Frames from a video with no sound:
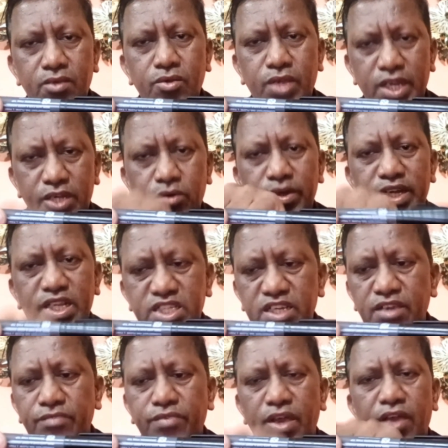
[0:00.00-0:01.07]
Okay, 20
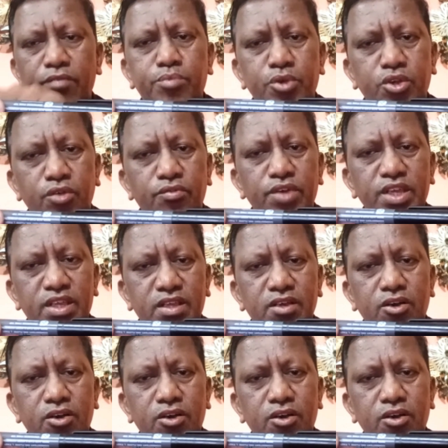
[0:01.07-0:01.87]
GF I have put over